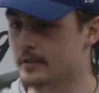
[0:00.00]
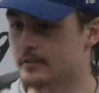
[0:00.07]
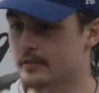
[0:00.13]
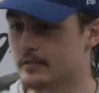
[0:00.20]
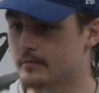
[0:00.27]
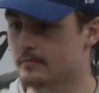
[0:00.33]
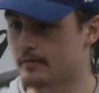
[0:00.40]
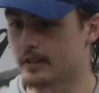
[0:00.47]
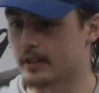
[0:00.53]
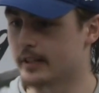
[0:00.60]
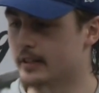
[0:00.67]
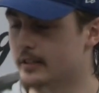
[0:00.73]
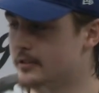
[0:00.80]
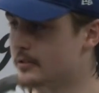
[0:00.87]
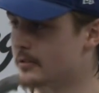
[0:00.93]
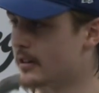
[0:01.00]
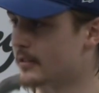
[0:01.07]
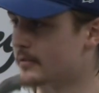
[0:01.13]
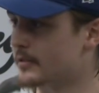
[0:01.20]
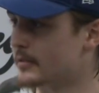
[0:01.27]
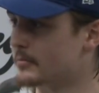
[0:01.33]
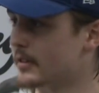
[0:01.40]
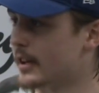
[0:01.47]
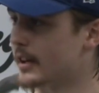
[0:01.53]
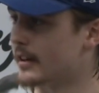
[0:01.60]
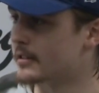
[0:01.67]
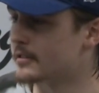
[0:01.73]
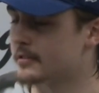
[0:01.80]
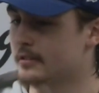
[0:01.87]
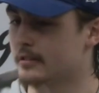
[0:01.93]
He's really good 200 foot
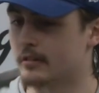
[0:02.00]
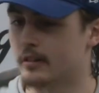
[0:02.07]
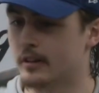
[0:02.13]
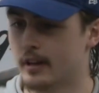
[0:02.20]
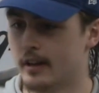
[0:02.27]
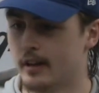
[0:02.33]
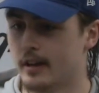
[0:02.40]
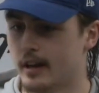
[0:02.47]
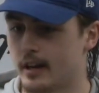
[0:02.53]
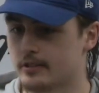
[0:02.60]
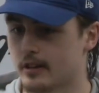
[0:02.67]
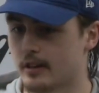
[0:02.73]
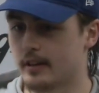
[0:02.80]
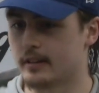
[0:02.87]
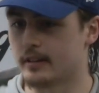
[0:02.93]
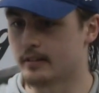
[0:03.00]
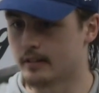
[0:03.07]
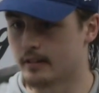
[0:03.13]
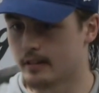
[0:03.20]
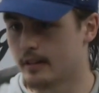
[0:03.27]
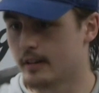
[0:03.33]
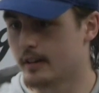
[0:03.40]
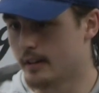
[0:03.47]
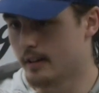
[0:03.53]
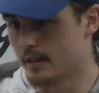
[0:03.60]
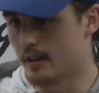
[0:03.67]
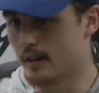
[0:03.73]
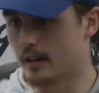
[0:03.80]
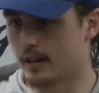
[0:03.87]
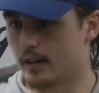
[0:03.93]
player, so try and
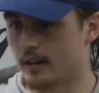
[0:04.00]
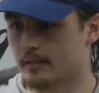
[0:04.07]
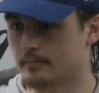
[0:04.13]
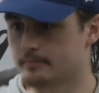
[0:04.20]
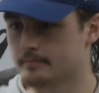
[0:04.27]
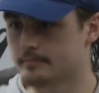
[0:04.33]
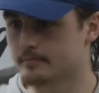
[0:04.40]
uh,